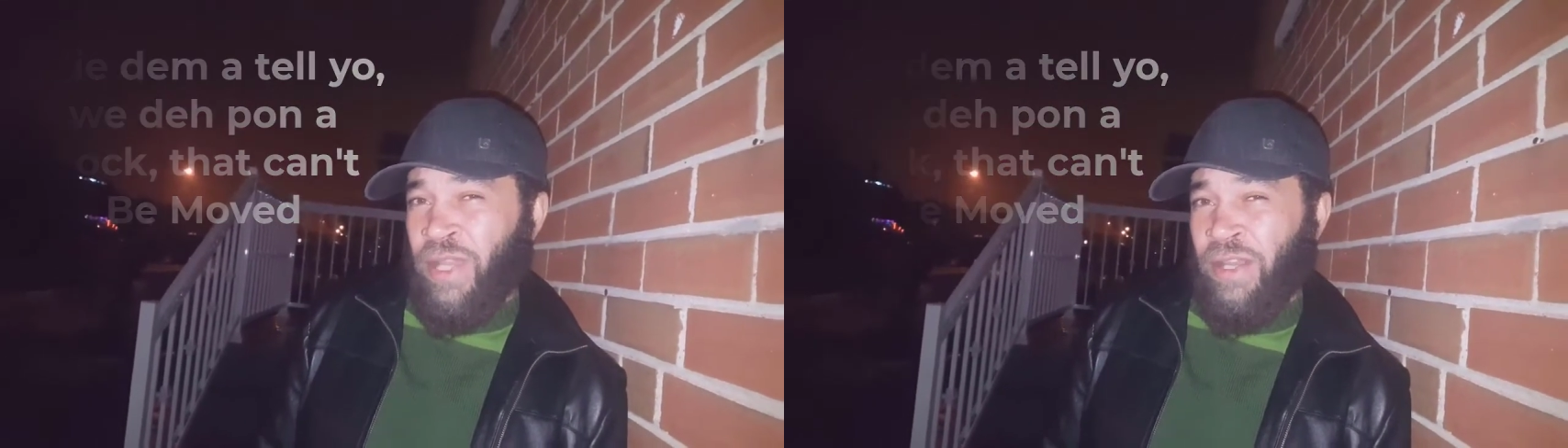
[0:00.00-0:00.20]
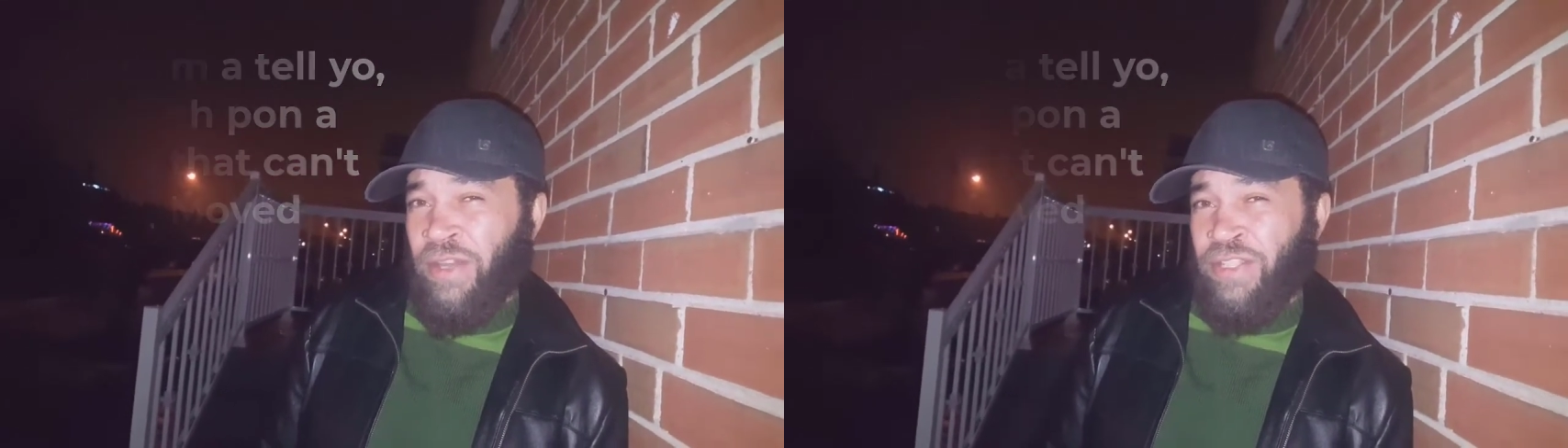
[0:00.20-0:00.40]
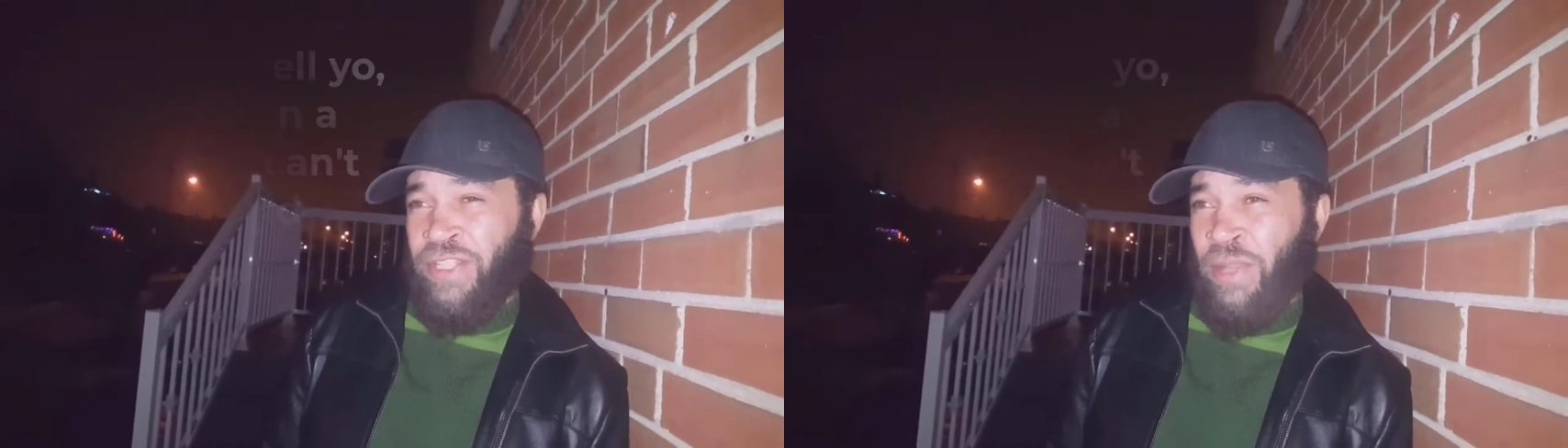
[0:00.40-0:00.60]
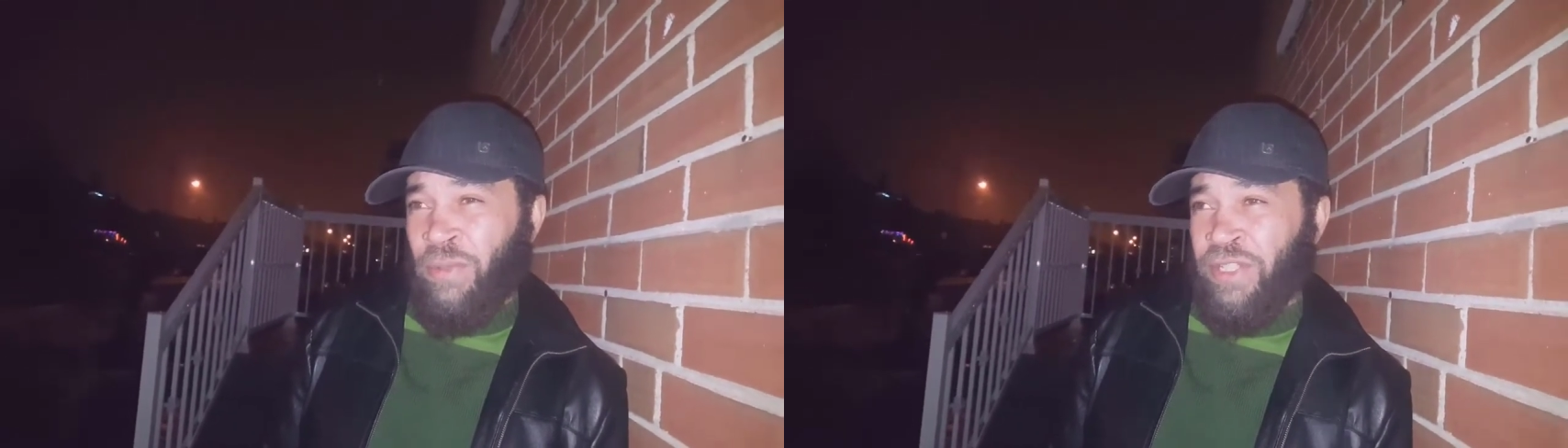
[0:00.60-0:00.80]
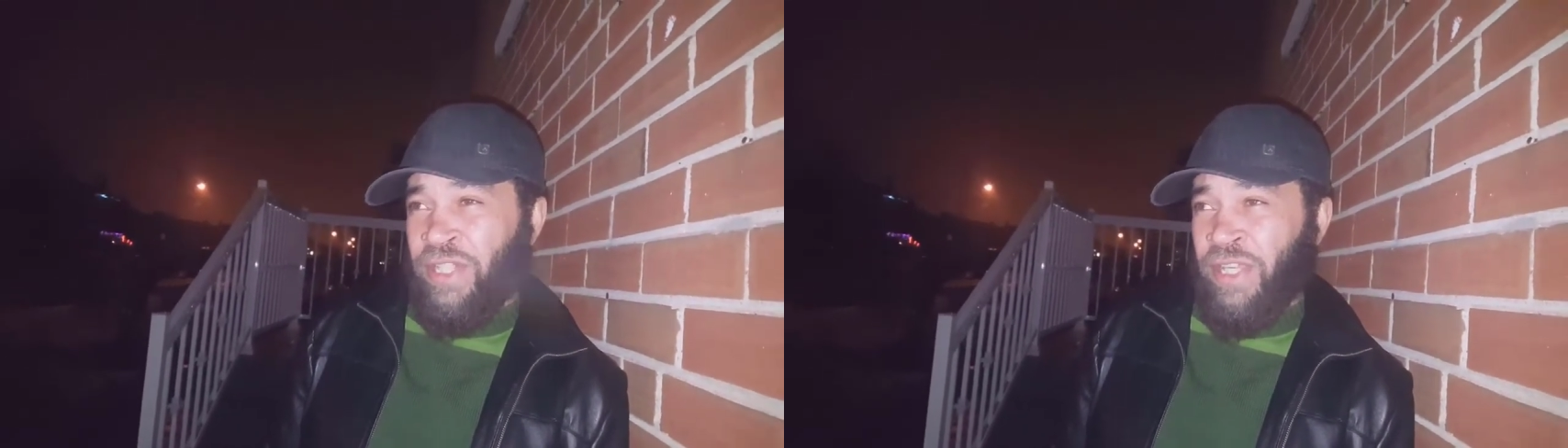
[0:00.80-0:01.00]
got to
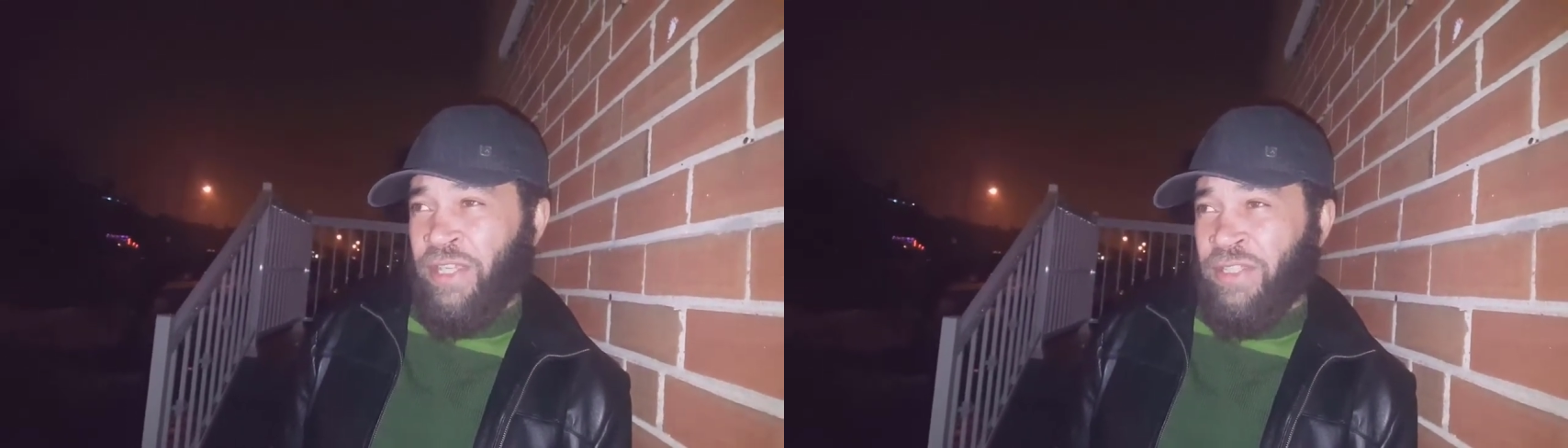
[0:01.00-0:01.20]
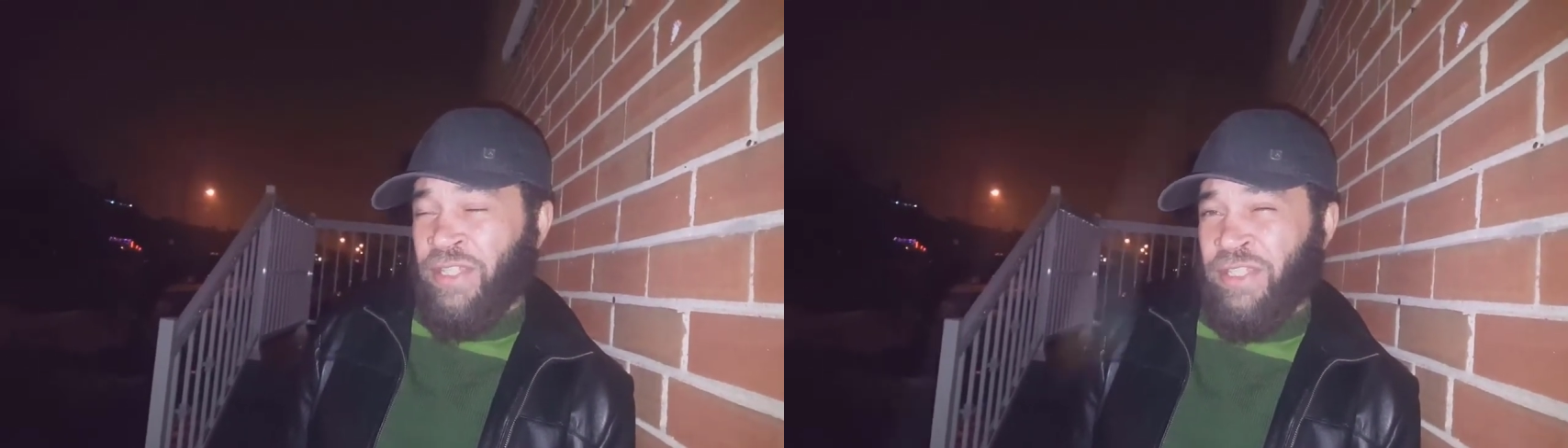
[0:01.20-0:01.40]
understand what a day is,